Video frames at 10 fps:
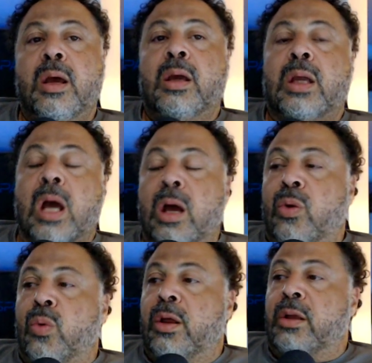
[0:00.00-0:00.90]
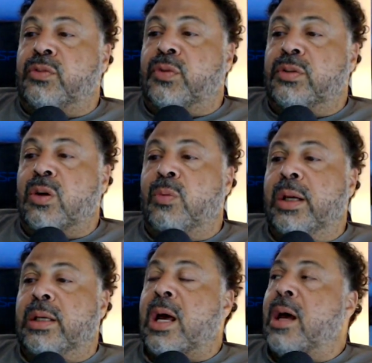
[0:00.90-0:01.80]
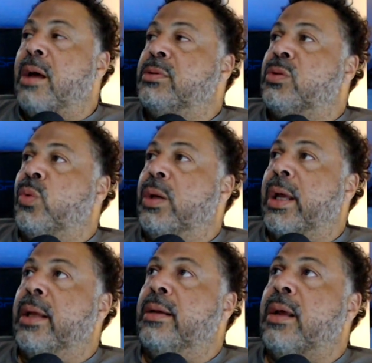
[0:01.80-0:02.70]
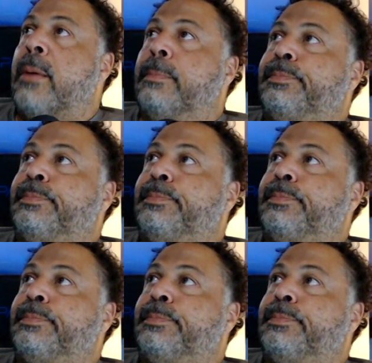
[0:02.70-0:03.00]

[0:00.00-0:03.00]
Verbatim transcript: Connor Williams, for so many times, would end up